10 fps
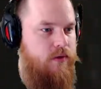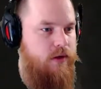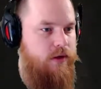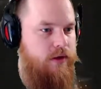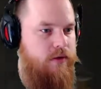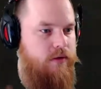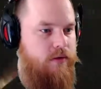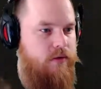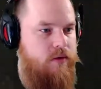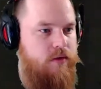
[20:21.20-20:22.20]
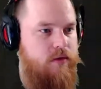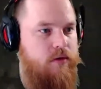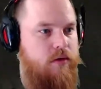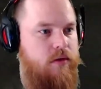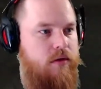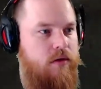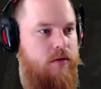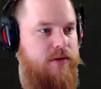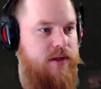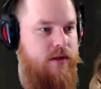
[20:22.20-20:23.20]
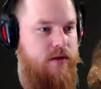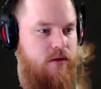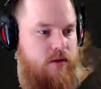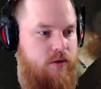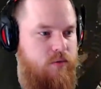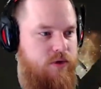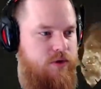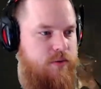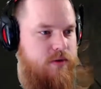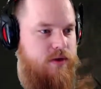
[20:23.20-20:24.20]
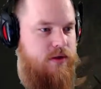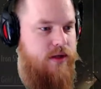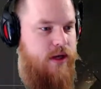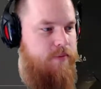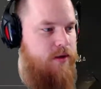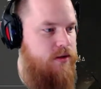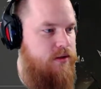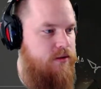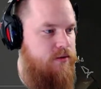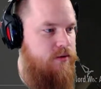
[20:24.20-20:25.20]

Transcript: Deleted. Was it? Were you supposed to stop us?